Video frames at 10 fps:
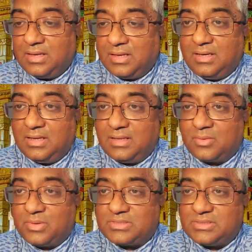Any other
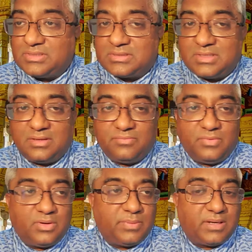questions
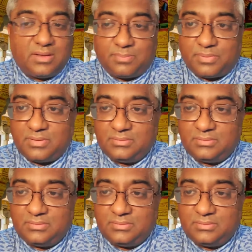we want to pick up?